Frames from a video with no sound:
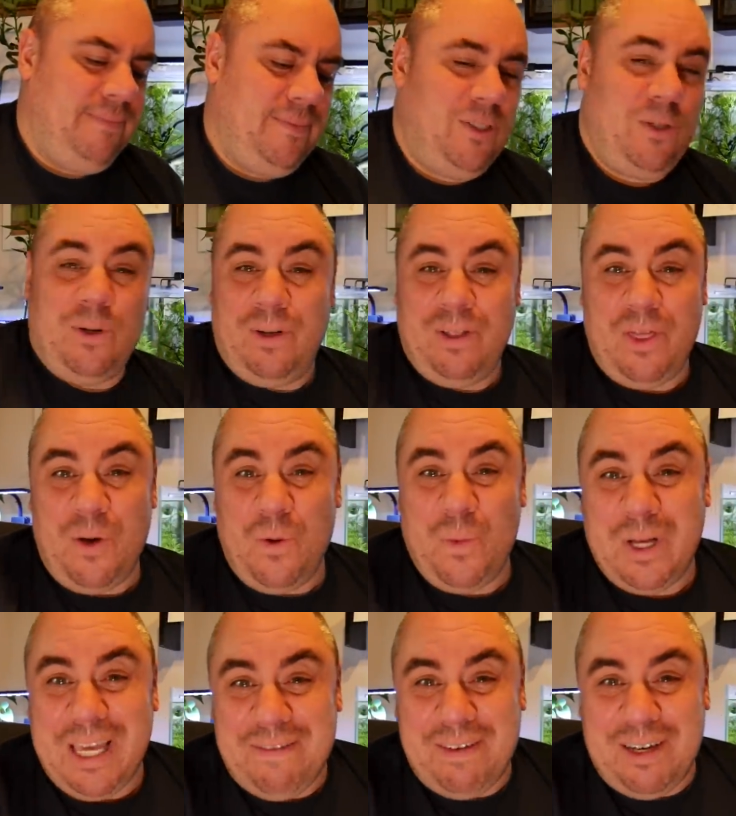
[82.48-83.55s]
So I thought
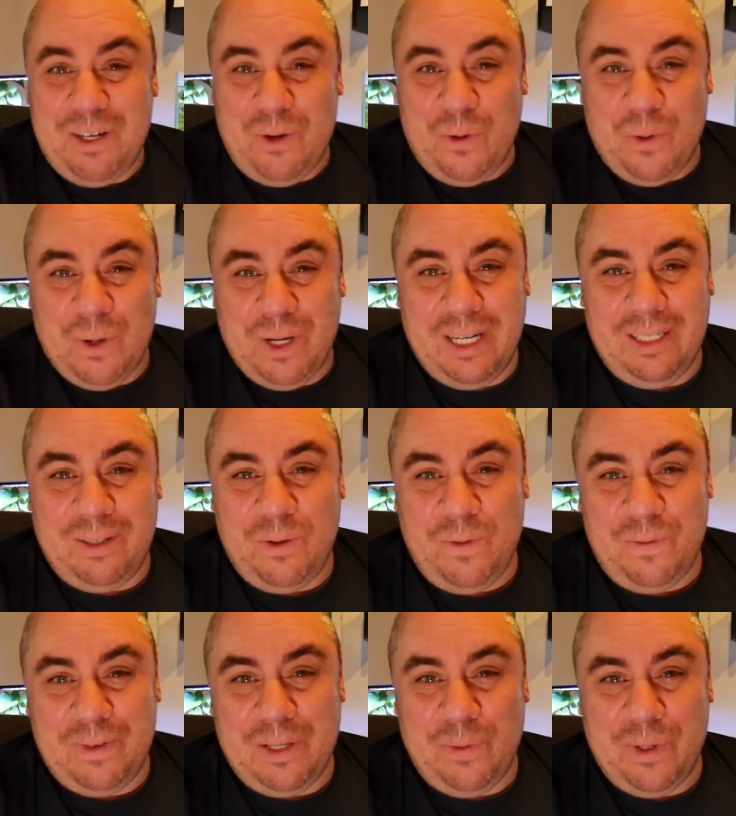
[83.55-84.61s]
we'll give it a go and
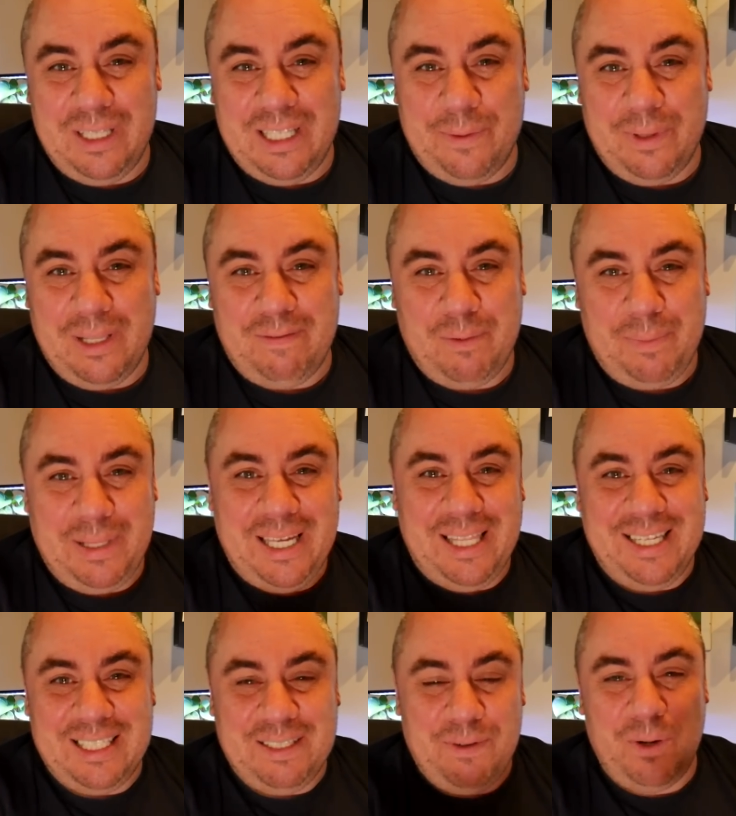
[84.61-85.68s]
hopefully one day we'll have a
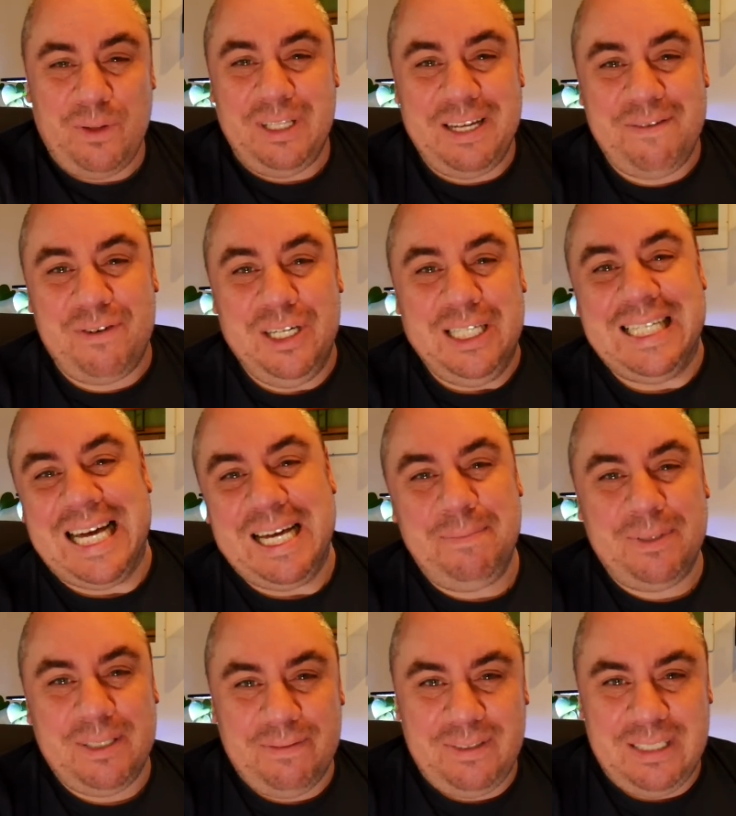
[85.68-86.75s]
playlist of all the different
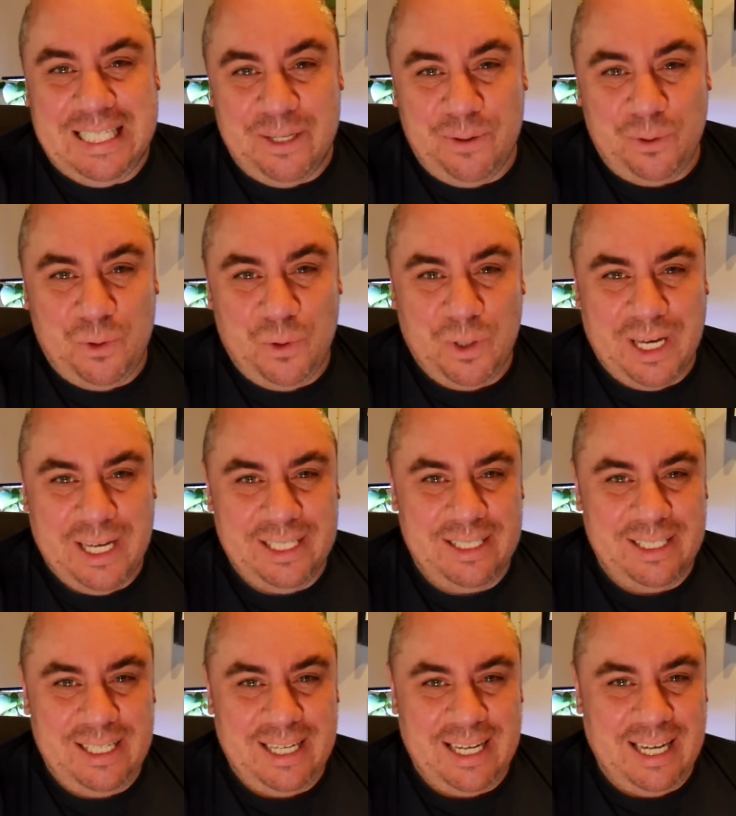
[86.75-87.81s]
types of CO2 kits
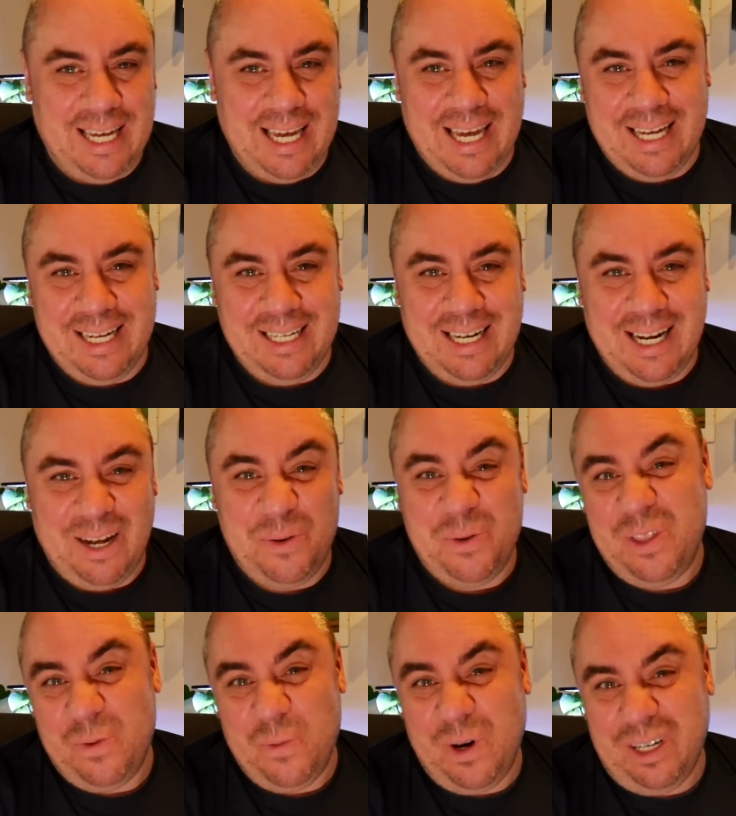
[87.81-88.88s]
that you can get and how
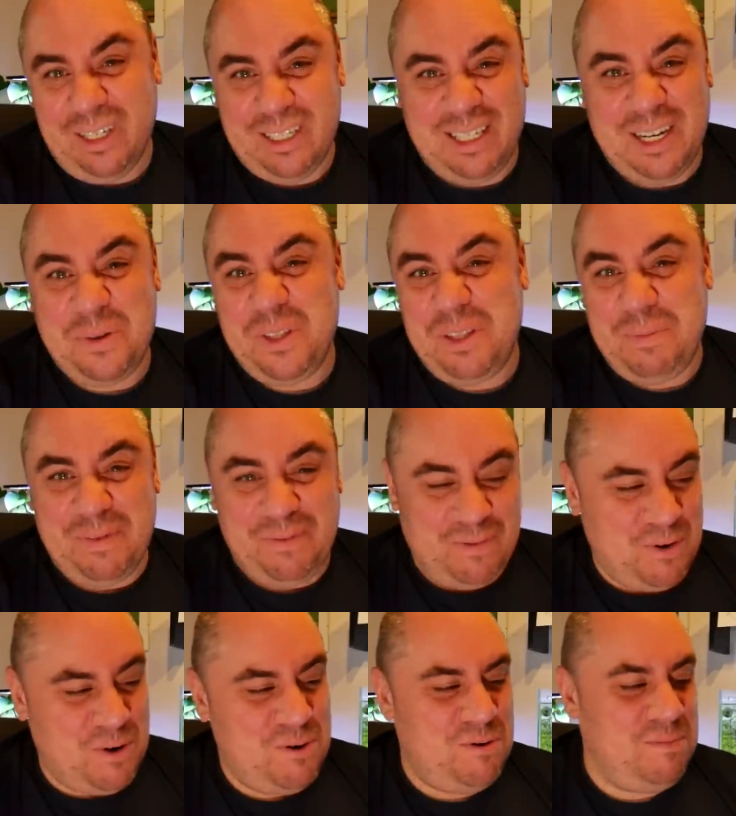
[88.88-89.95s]
they work and how they
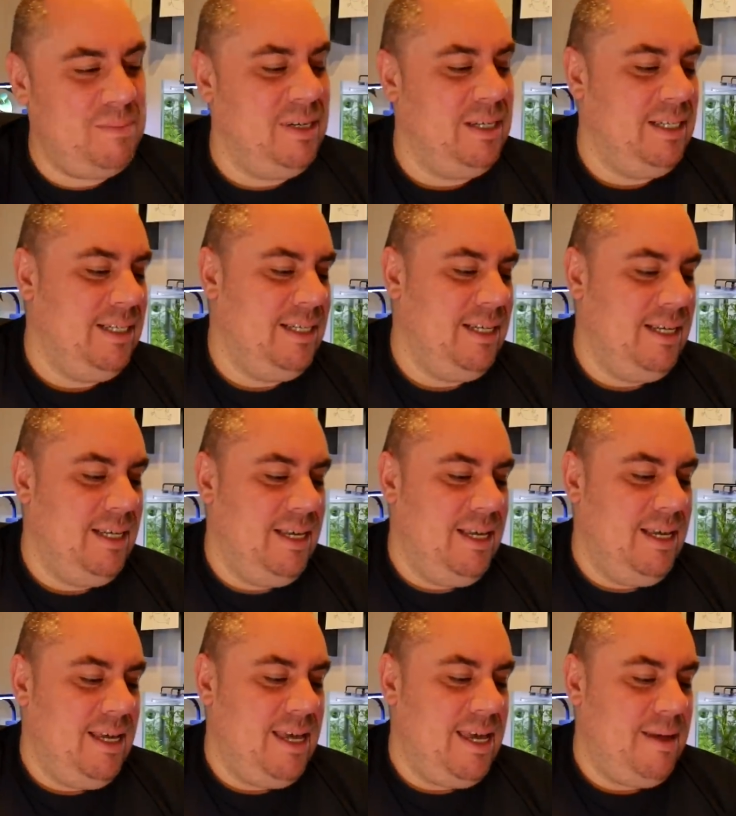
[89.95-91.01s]
perform.
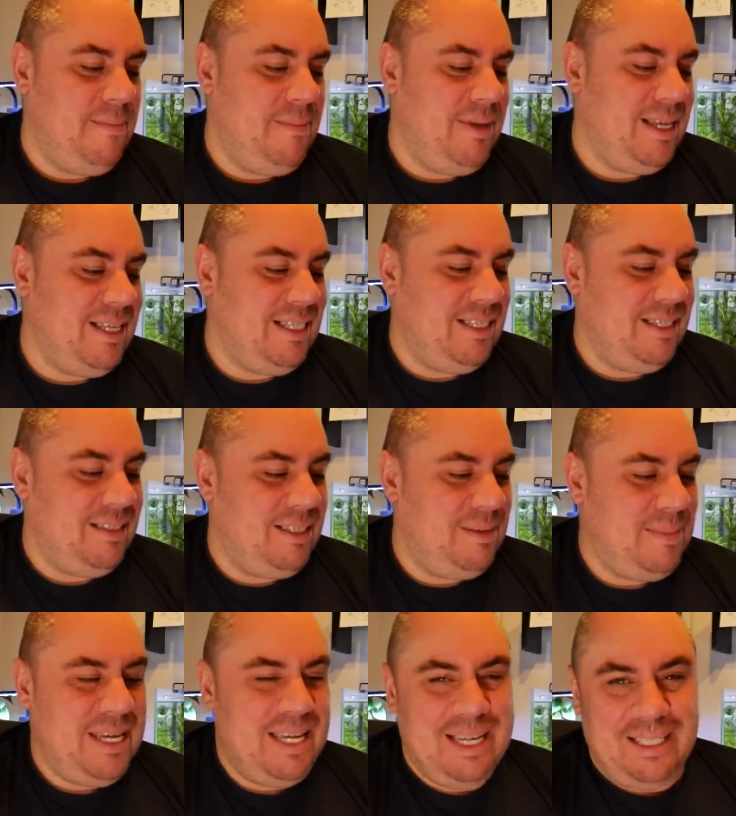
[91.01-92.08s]
Because to
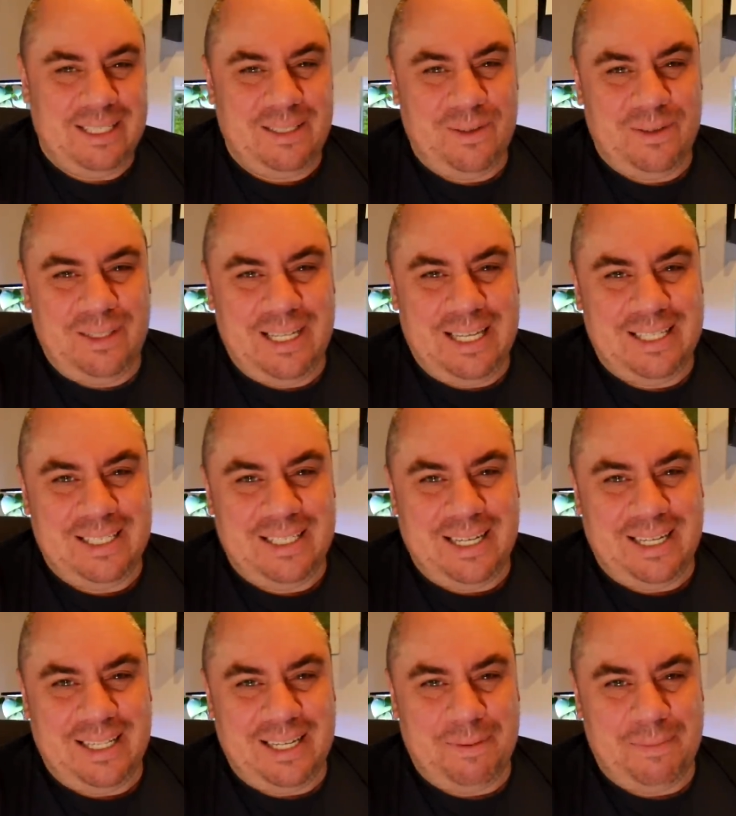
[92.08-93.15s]
me it's not
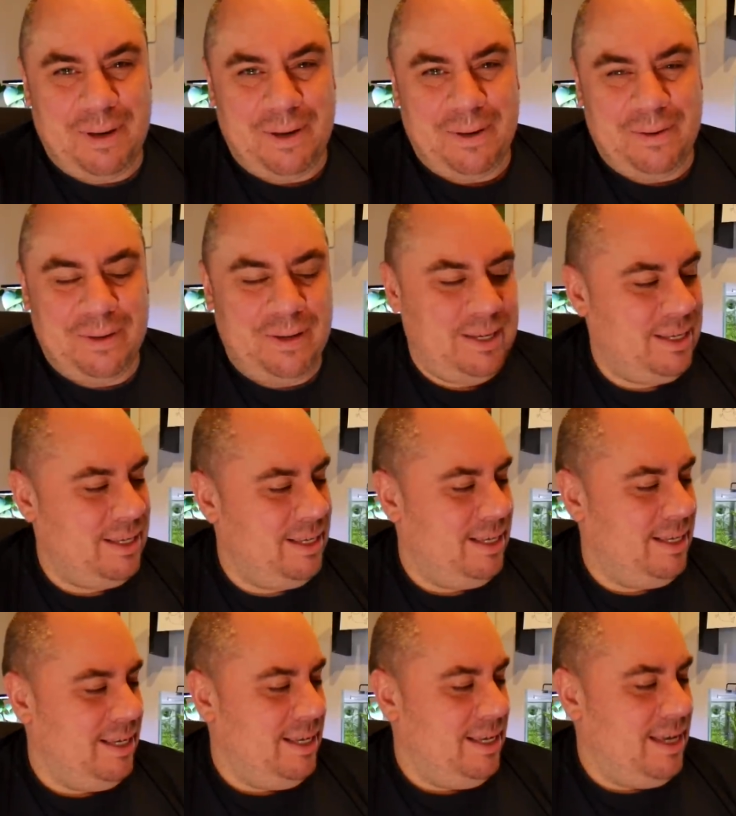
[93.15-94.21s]
necessarily about
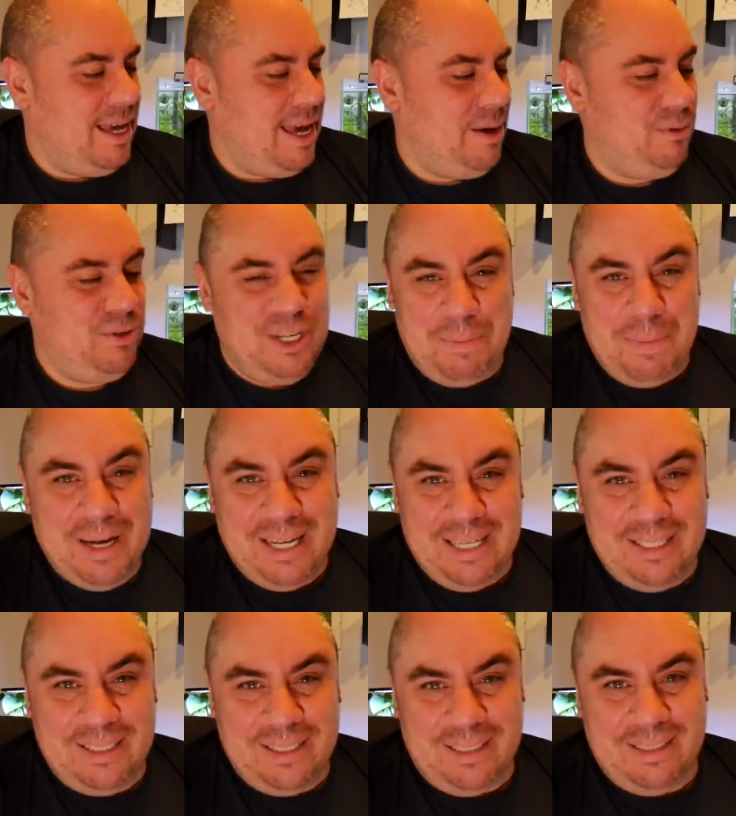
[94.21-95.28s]
how cheap it
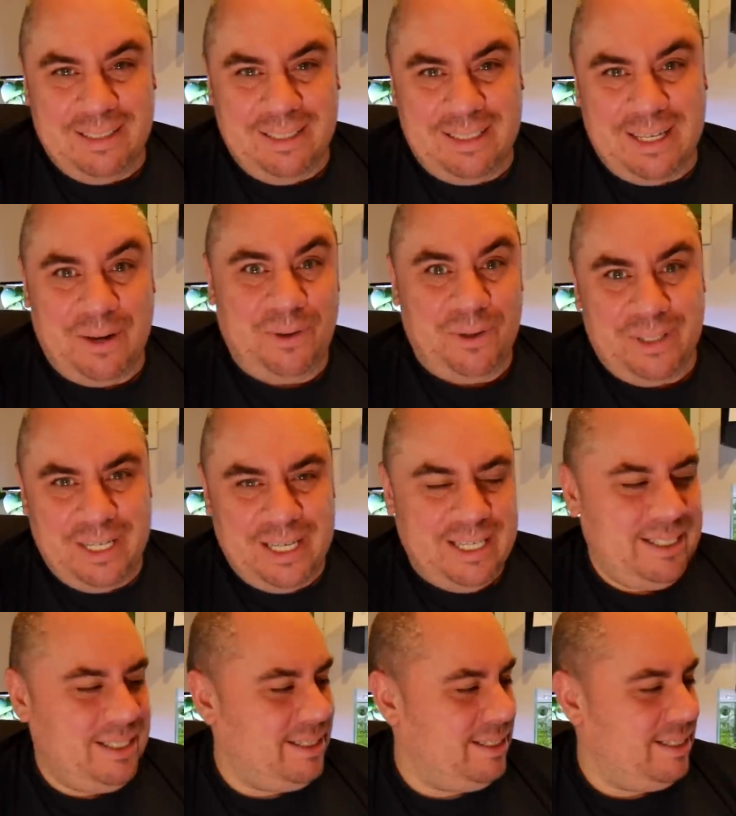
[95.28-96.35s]
is, it's how good it
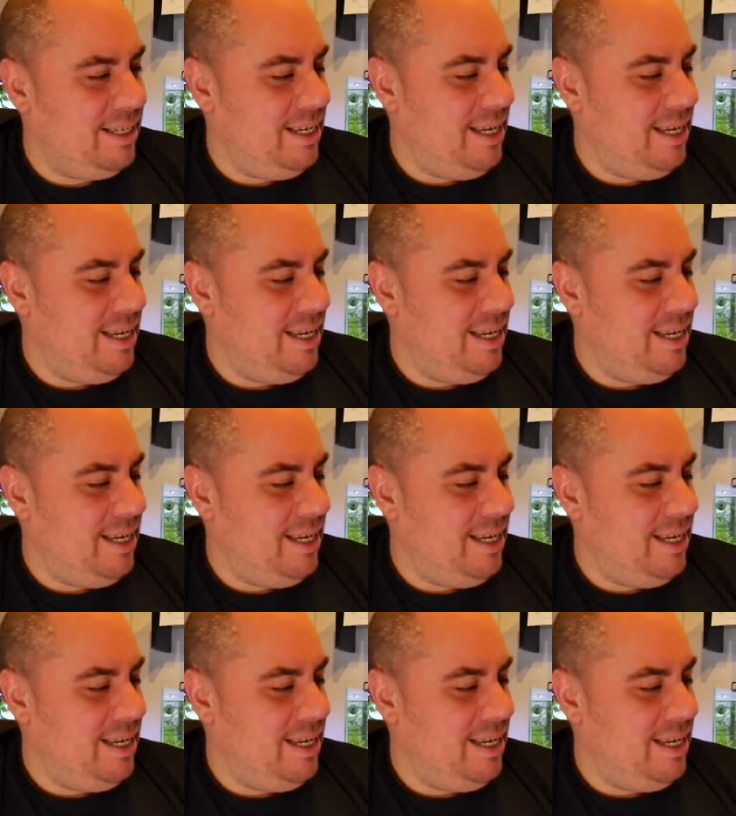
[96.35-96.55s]
is.